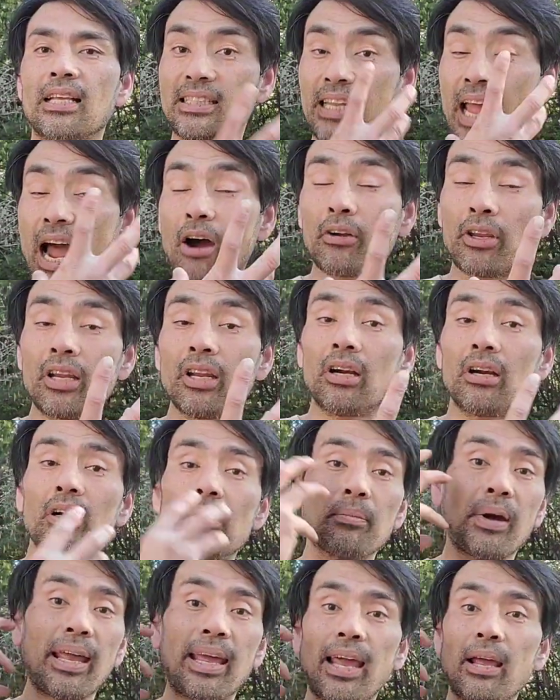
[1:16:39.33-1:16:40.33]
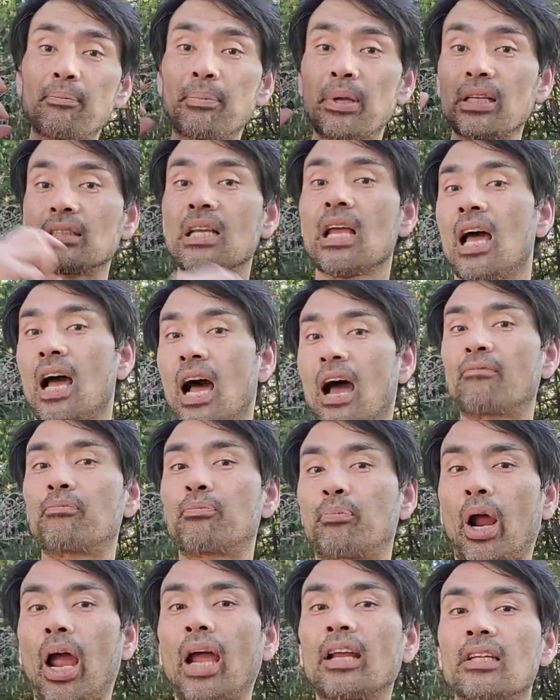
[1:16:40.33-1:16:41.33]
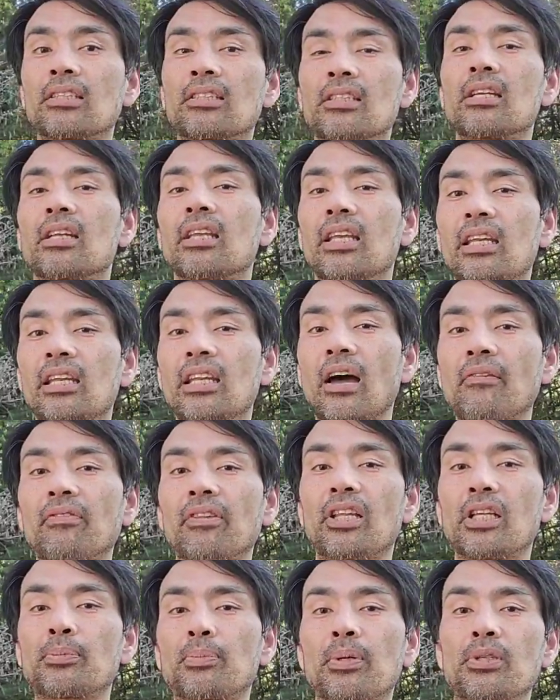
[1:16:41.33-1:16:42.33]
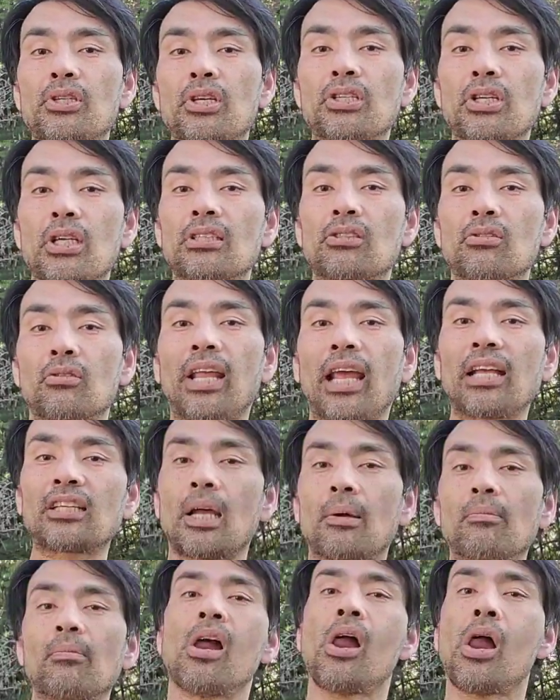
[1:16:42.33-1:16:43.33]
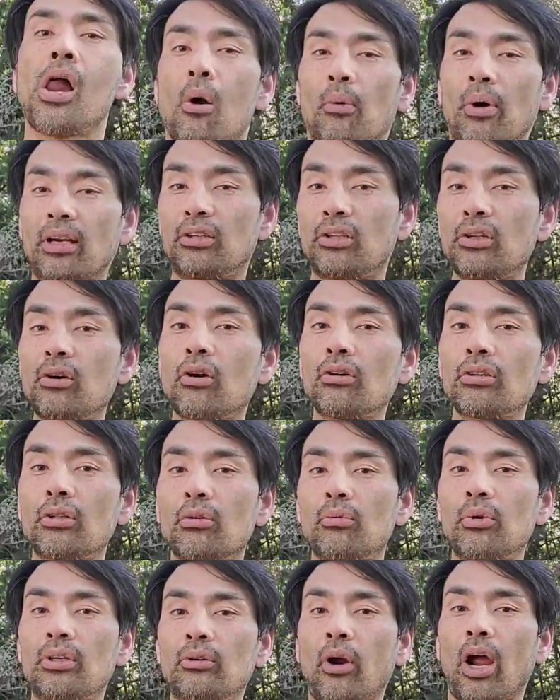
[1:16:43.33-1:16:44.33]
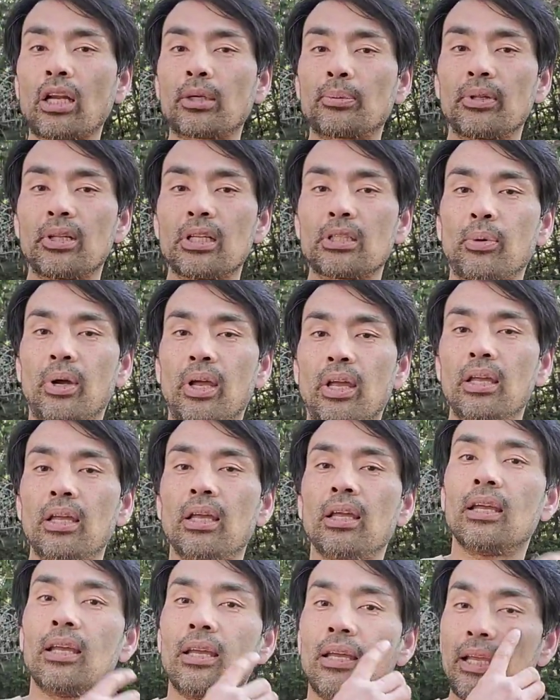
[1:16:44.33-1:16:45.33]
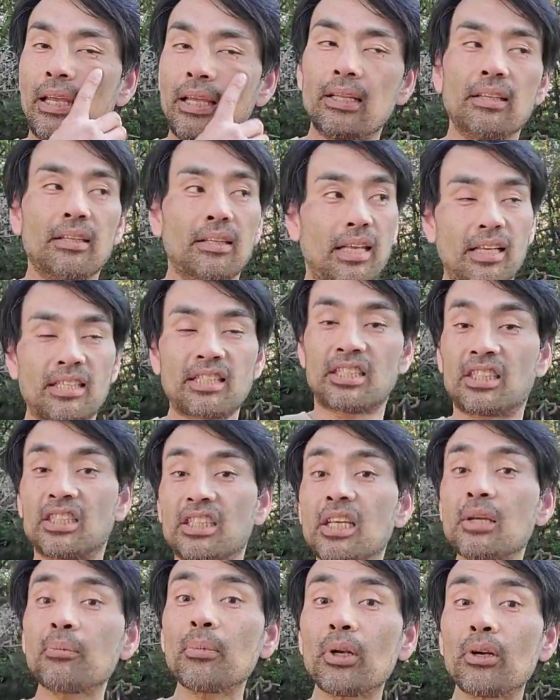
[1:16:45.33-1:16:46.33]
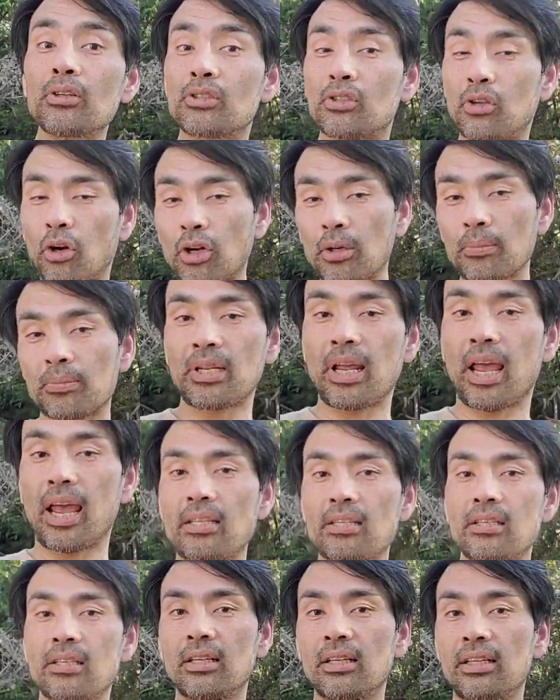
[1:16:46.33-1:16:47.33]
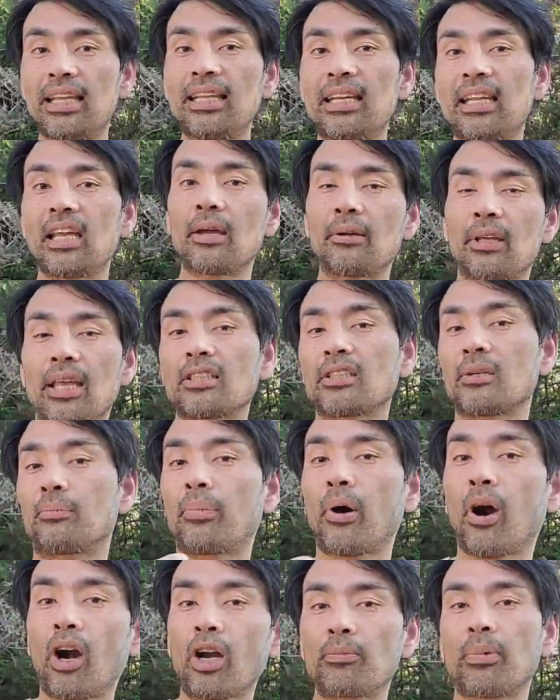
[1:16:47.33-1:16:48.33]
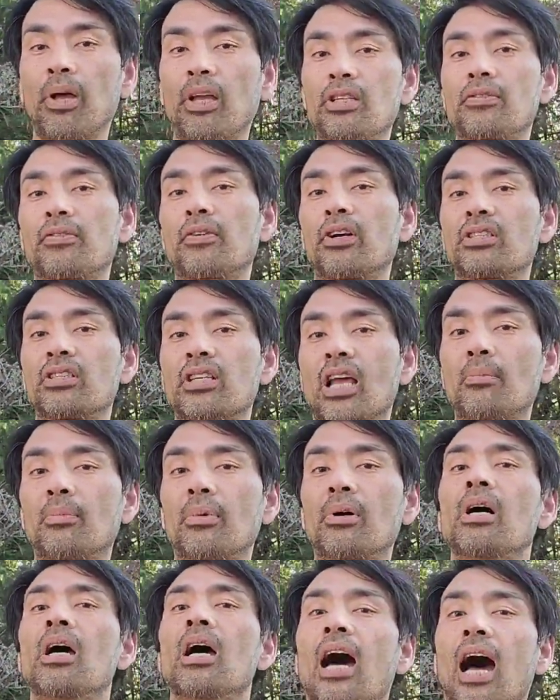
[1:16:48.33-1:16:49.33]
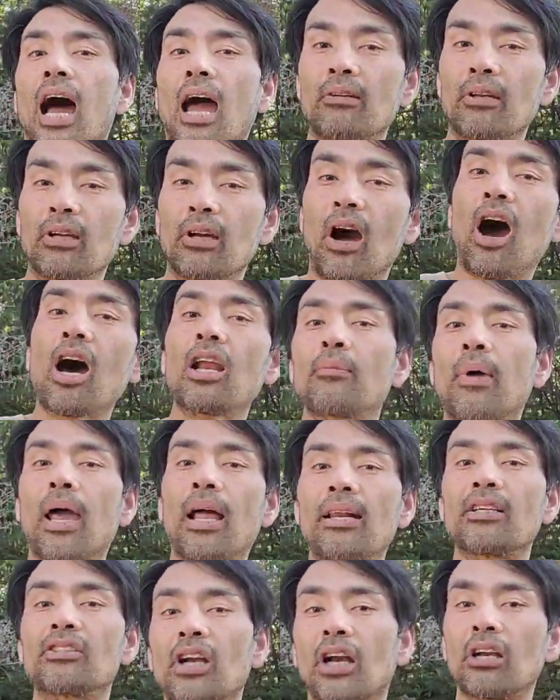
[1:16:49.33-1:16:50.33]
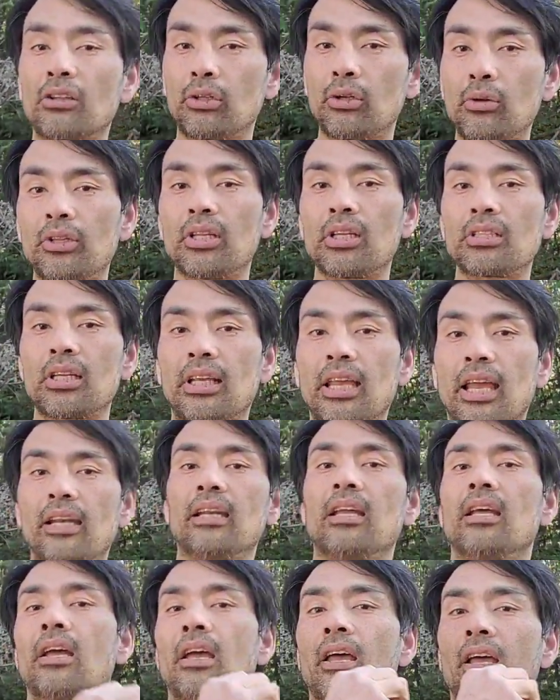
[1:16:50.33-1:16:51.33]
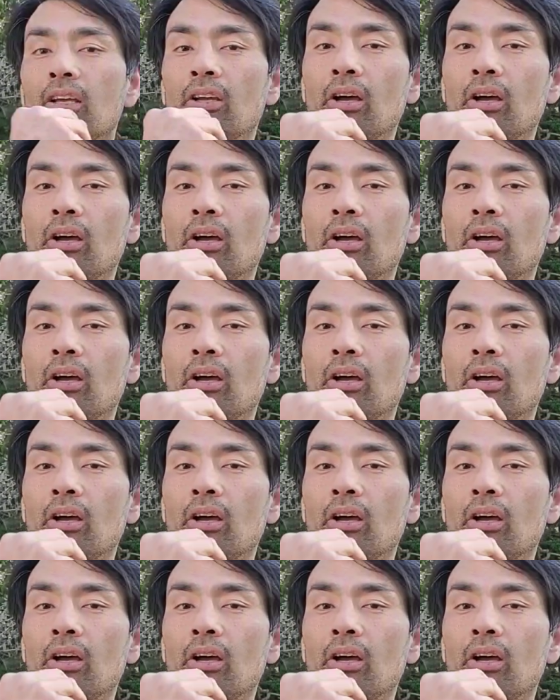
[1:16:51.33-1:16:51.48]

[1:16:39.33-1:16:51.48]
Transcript: It's now here in my head because I've practiced it enough in this position. So next time when I do hold the retractable this way, in a similar circumstance, leaning against a park bench, for example, I'm going to automatically start doing this again.